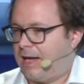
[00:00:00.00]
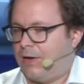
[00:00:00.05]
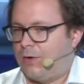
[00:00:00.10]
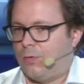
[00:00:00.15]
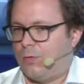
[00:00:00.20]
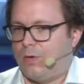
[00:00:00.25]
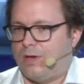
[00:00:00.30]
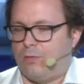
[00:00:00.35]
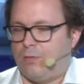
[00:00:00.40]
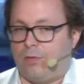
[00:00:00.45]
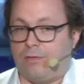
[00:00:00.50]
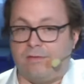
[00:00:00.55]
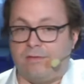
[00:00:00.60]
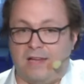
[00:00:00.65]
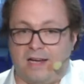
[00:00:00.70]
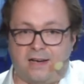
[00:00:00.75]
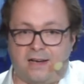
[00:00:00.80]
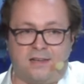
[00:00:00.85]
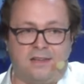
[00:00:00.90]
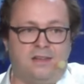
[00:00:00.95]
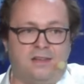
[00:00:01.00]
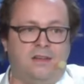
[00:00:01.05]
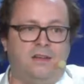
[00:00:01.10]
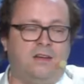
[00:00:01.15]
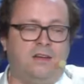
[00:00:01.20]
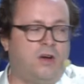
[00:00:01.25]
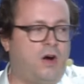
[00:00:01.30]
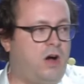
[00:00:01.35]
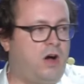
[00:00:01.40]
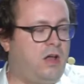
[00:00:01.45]
How do we reflect
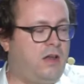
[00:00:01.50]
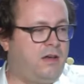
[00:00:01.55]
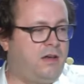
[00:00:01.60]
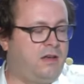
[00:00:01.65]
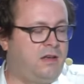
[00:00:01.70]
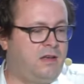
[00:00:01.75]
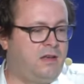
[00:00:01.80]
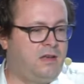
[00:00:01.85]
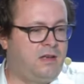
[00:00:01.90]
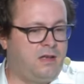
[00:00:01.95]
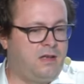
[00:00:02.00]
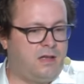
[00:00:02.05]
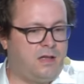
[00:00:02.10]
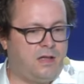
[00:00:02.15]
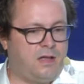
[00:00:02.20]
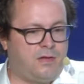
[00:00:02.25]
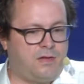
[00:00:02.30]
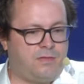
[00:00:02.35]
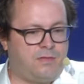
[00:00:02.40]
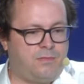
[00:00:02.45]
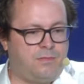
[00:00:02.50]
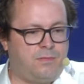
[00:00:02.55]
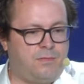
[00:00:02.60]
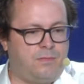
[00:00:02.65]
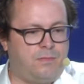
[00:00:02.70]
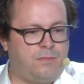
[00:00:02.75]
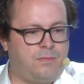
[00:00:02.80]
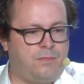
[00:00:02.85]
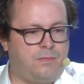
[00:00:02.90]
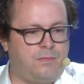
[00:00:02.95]
on
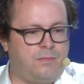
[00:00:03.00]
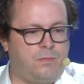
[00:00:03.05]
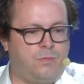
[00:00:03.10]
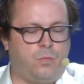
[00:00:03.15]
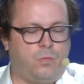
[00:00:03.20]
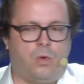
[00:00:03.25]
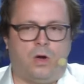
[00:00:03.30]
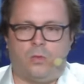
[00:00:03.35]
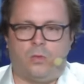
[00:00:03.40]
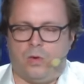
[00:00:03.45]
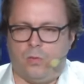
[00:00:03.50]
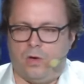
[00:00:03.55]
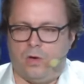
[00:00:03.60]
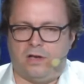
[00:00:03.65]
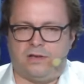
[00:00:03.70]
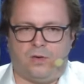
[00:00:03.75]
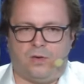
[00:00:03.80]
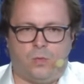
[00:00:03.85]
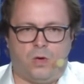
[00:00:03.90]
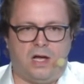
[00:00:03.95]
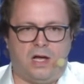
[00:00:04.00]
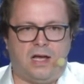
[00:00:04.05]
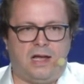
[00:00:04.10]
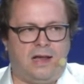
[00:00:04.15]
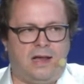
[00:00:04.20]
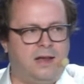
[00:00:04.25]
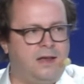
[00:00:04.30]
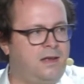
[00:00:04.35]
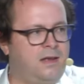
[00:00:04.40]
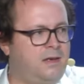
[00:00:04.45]
what we want and
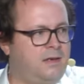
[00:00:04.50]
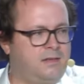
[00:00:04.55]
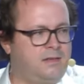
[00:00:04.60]
why?